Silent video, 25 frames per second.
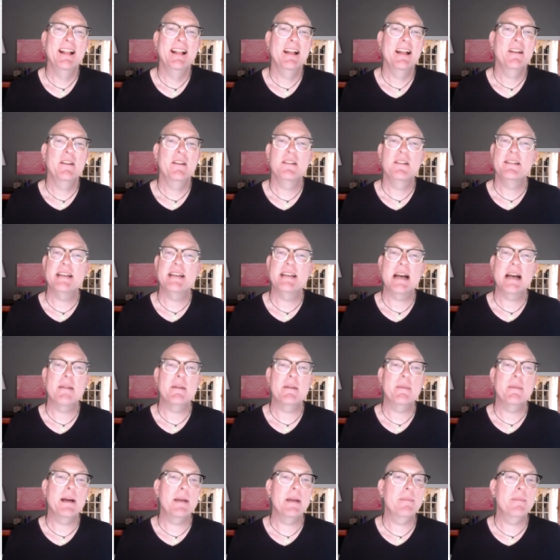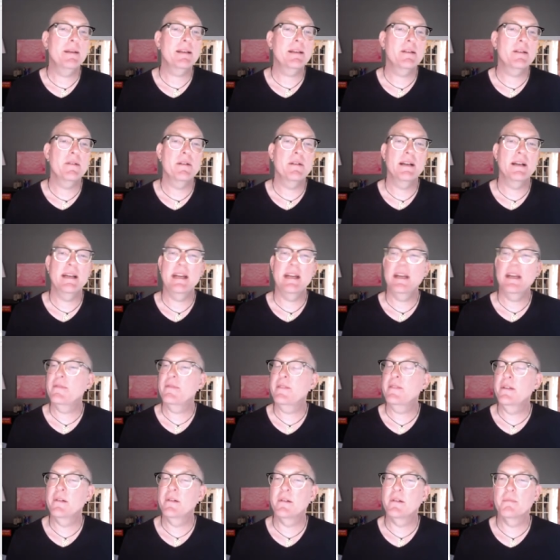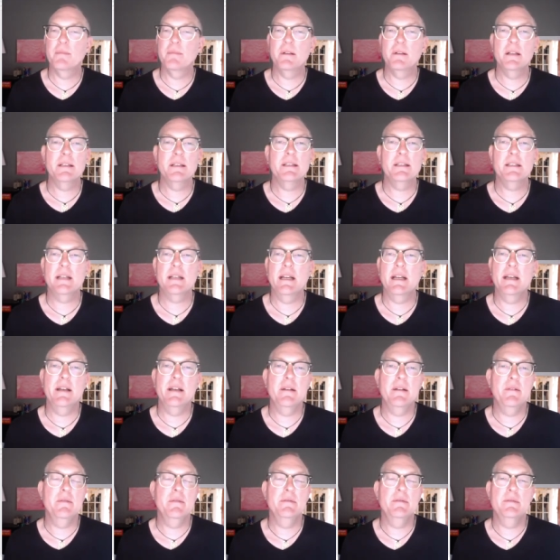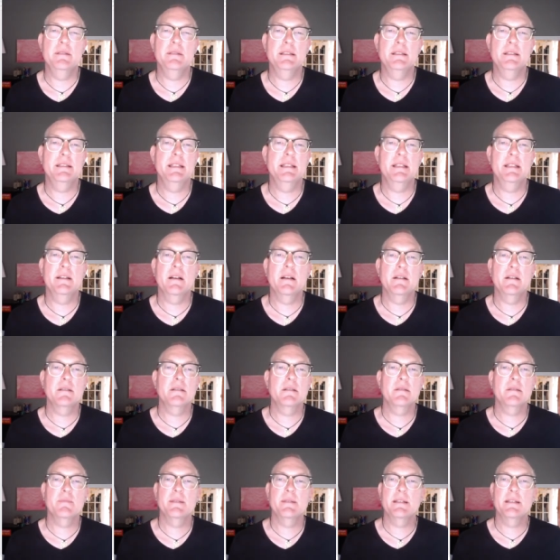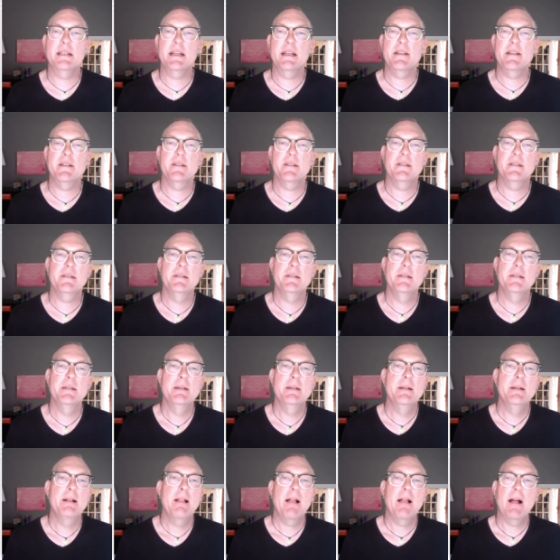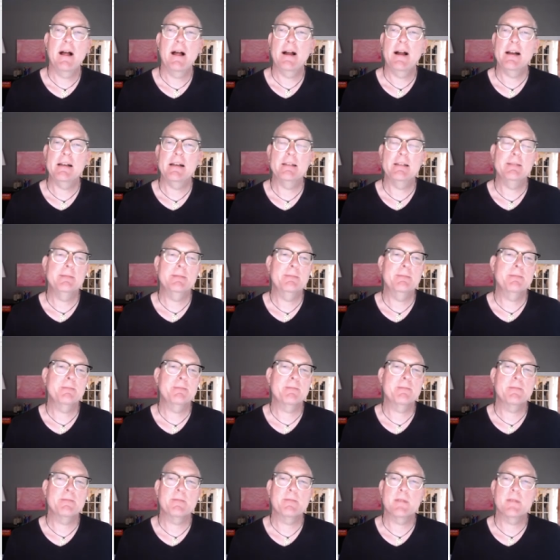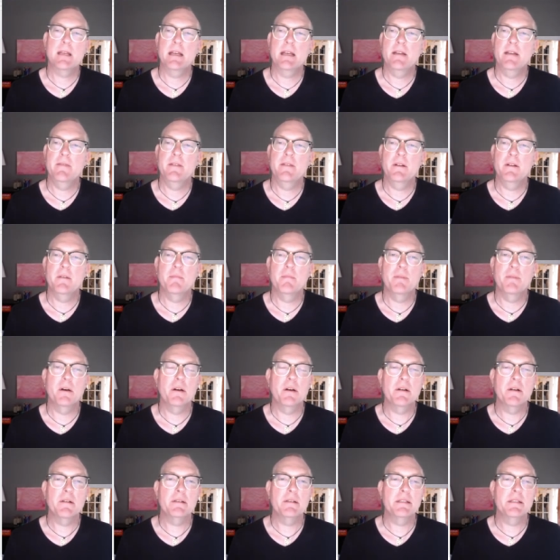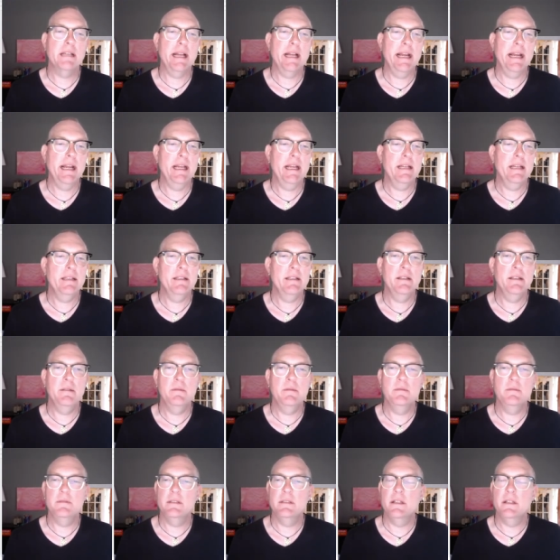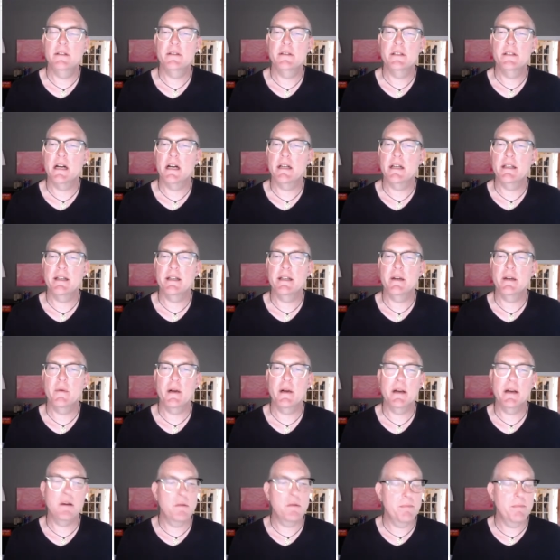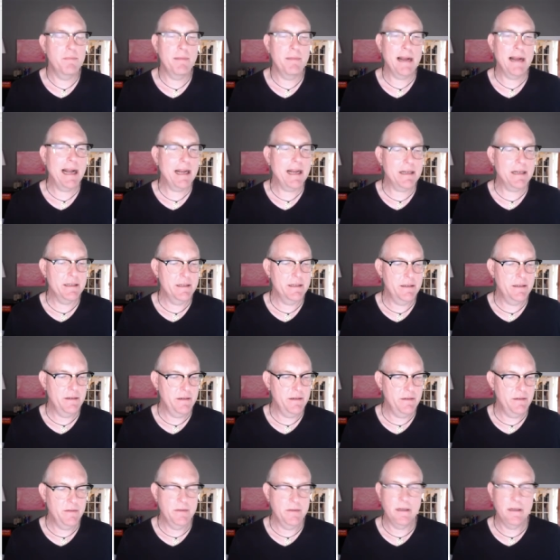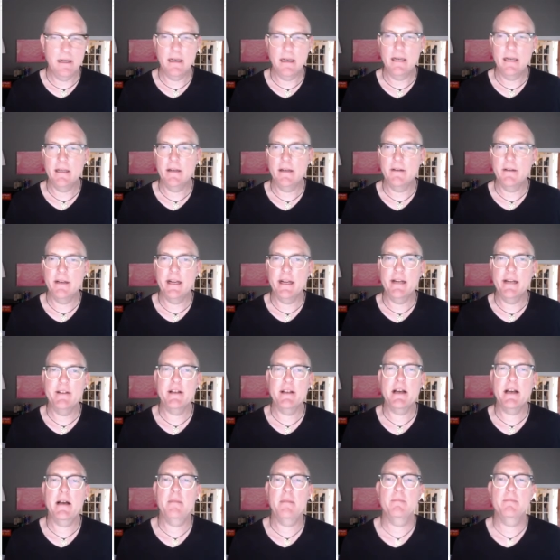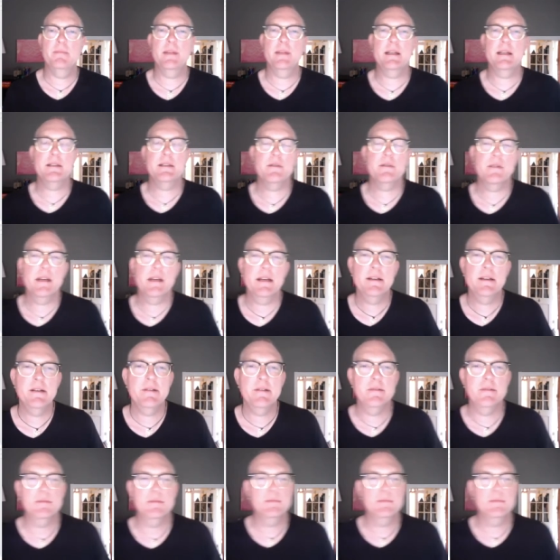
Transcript: Good time to buy Bitcoin if you're bullish and you see long-term potential. Uh, if you're burned and you, you're done and you want to go back to uh, your day job, that's okay too.